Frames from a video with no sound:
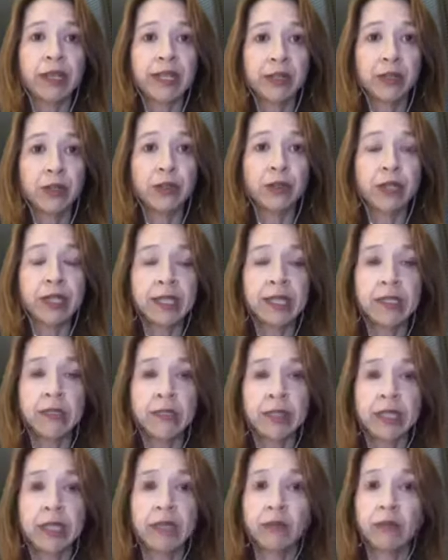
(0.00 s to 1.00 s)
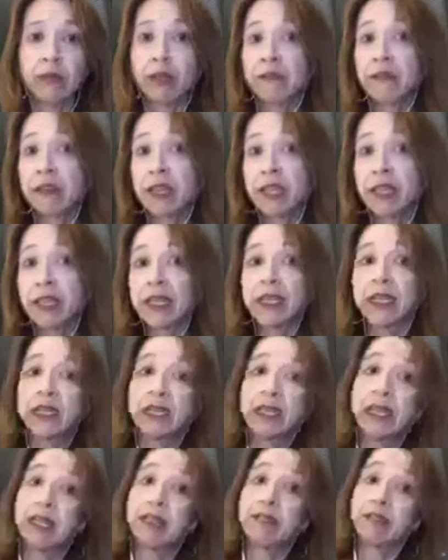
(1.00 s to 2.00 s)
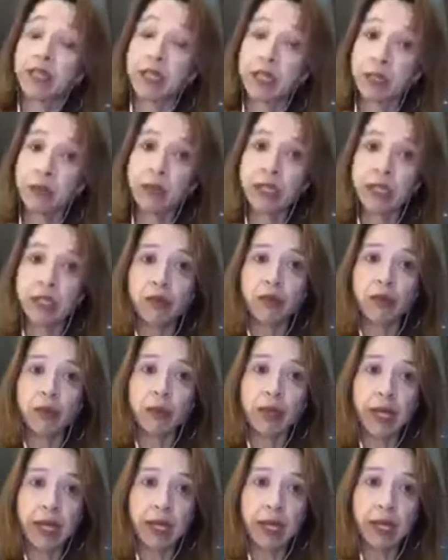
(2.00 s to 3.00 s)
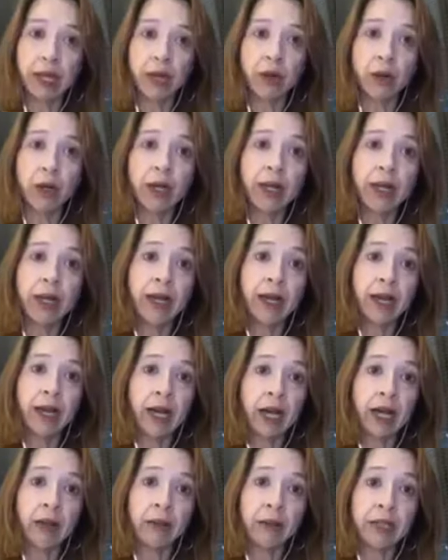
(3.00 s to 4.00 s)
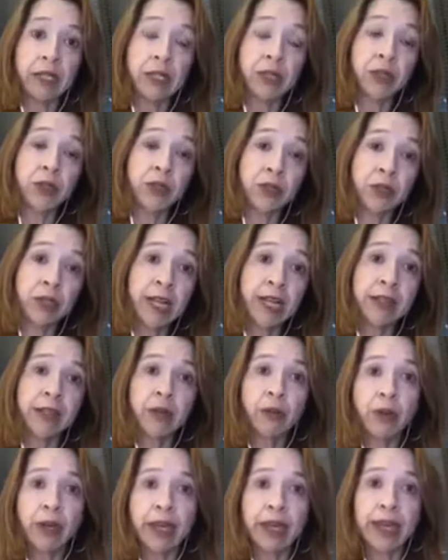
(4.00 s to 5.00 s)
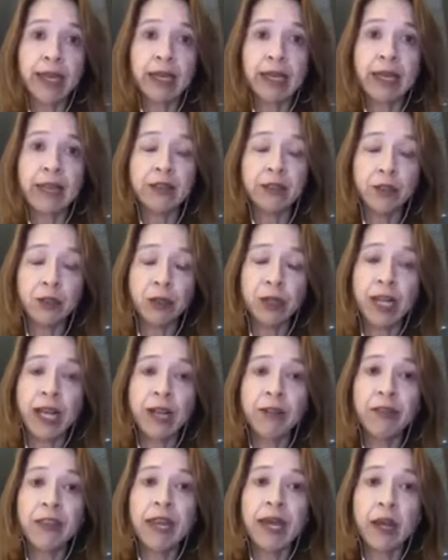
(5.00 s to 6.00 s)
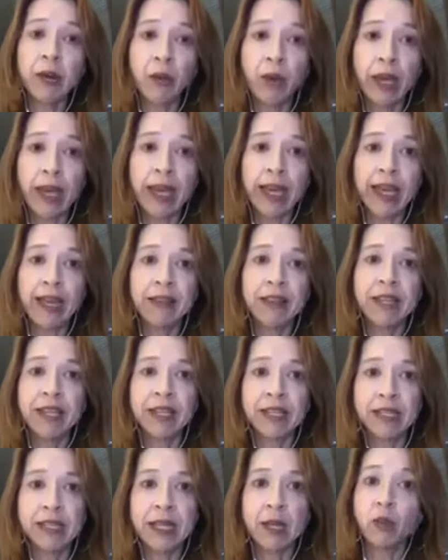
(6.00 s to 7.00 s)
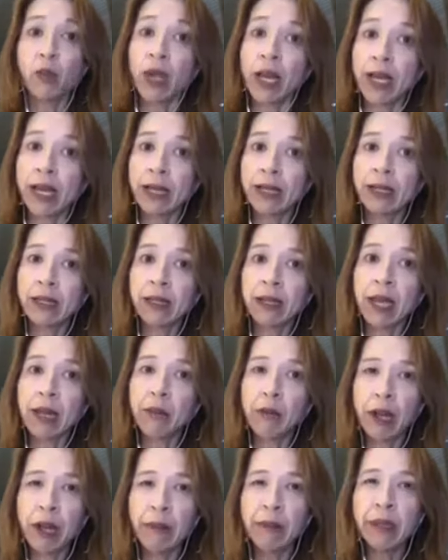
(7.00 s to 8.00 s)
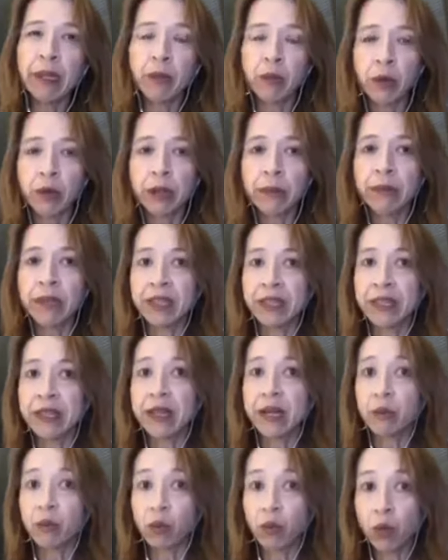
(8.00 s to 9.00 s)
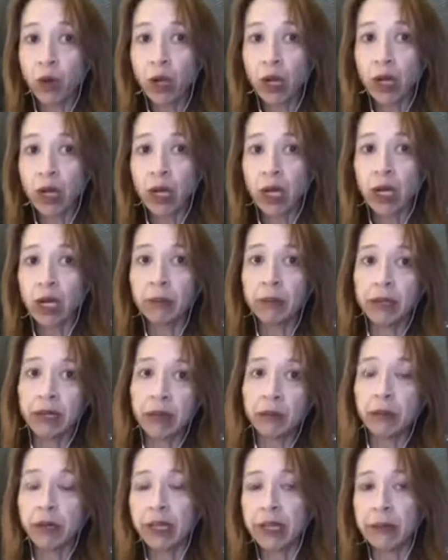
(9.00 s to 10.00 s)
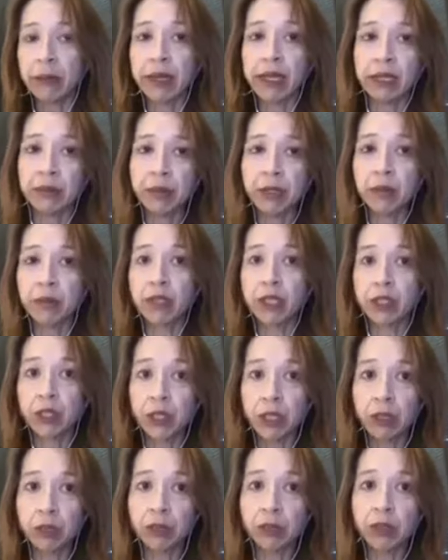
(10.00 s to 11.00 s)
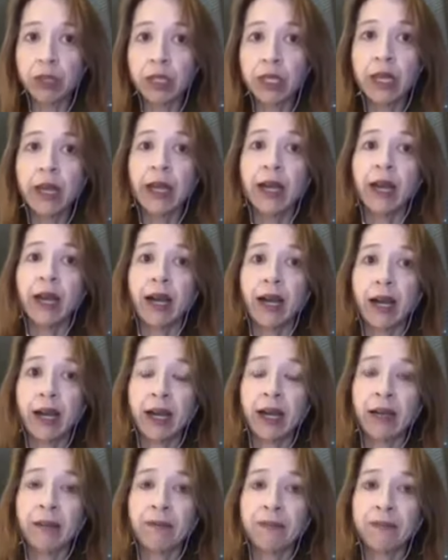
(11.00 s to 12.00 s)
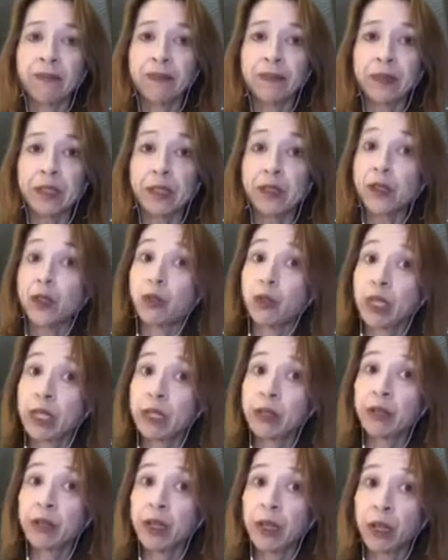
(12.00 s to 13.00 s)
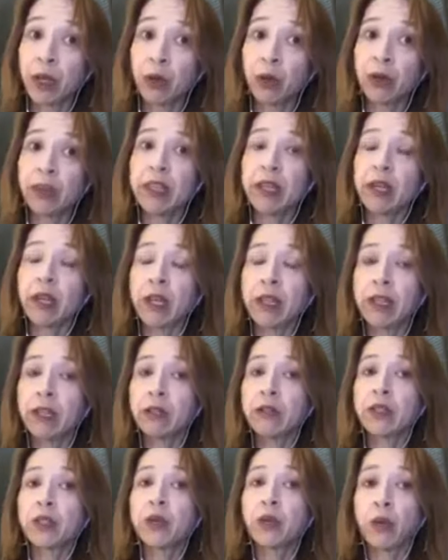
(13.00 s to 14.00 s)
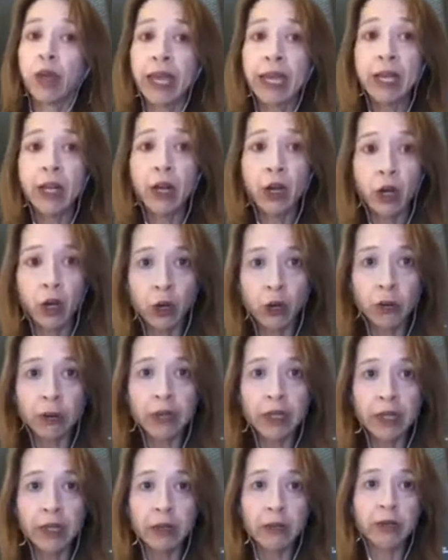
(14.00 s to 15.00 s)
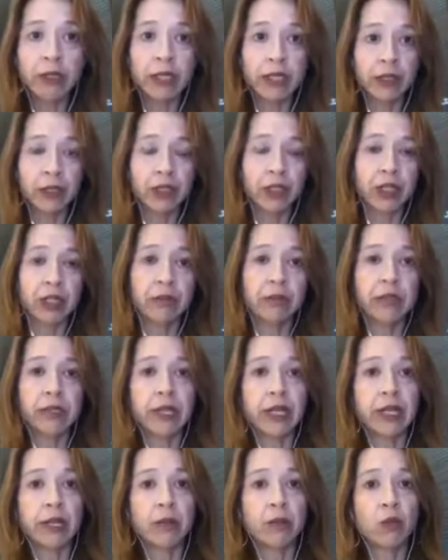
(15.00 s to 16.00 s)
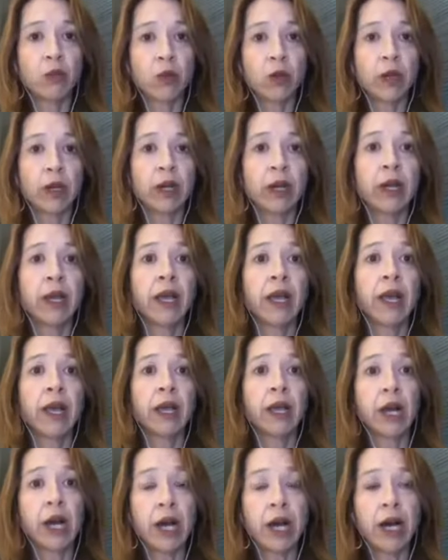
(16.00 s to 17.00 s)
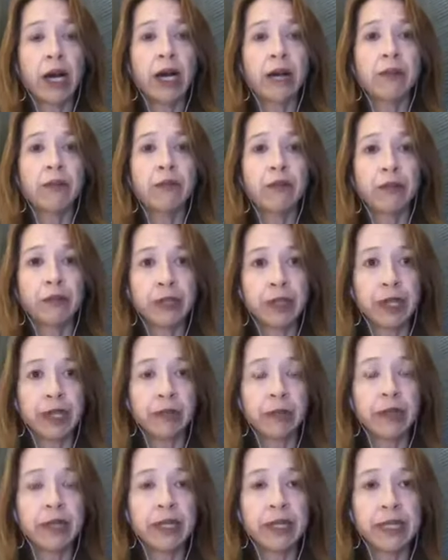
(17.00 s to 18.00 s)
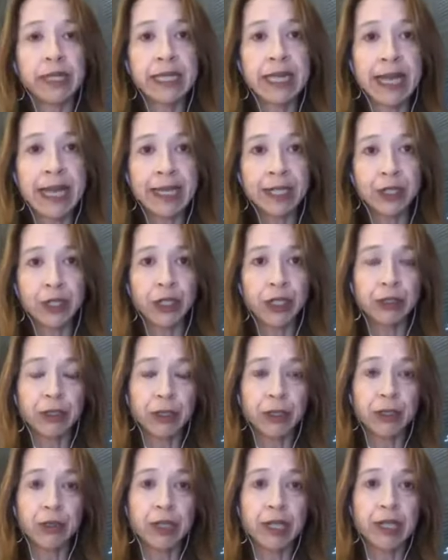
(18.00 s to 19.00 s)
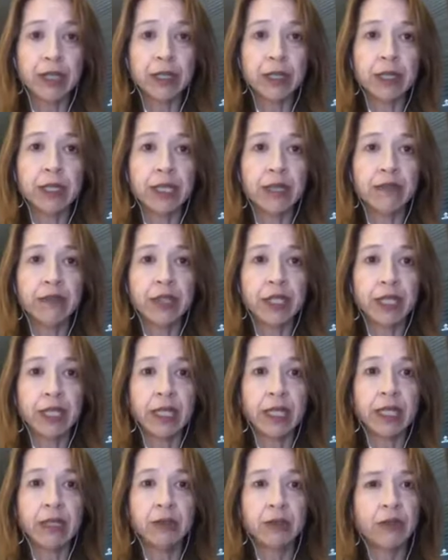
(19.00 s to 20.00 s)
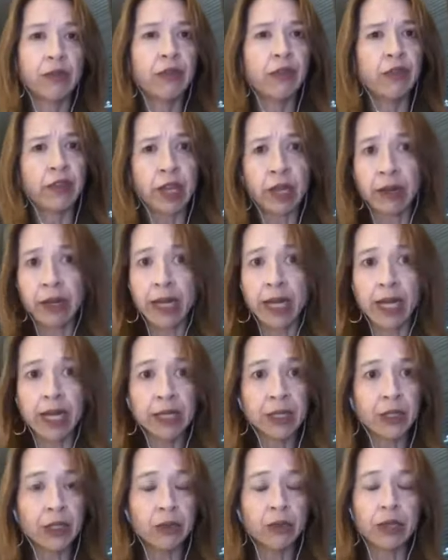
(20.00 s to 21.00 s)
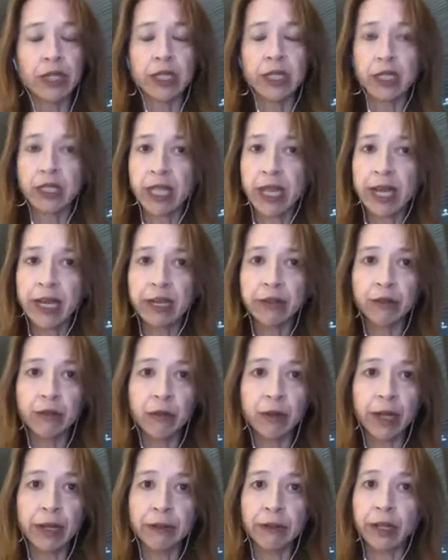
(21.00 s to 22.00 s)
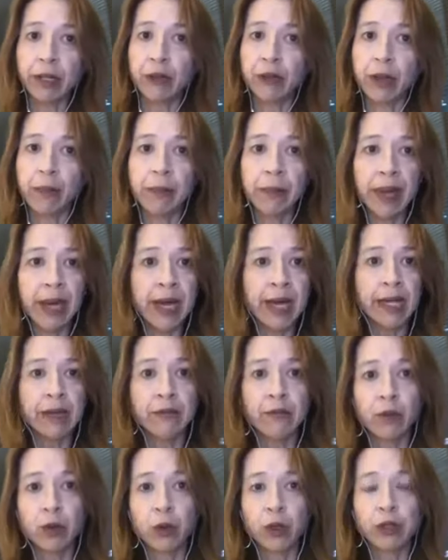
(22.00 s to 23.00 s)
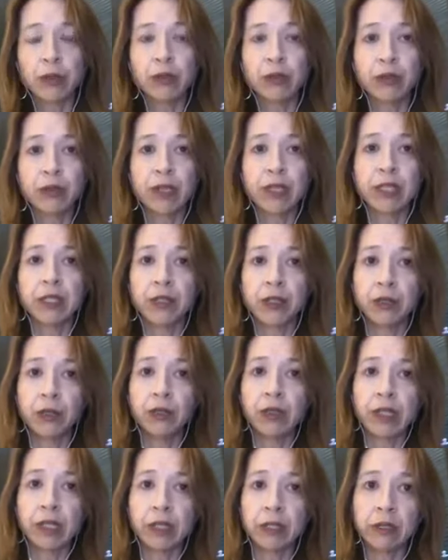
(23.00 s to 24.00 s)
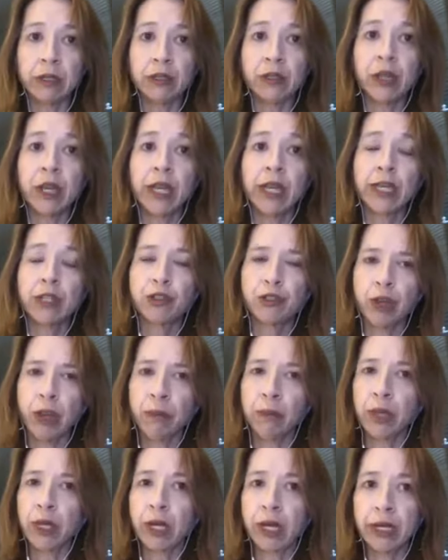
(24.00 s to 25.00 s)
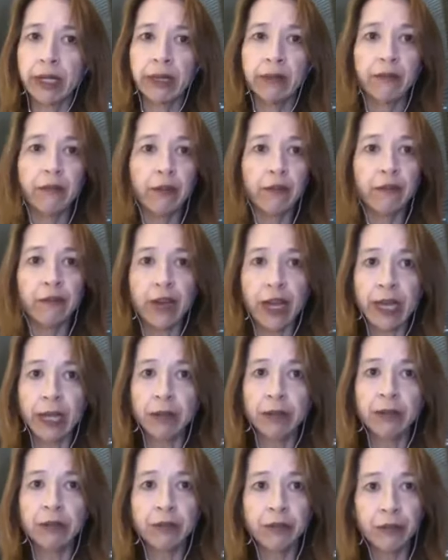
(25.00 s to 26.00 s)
during his media briefing that he said if 6 months from now it doesn't turn out that way, then he said, well, I probably won't admit that I'm wrong, but I'll probably make up some excuse. So we don't know. There's great hope that the relationship is on a more calm footing, because last year in 2017, it was very hostile with a lot of rhetoric going back and forth between the two leaders, Trump calling for fire and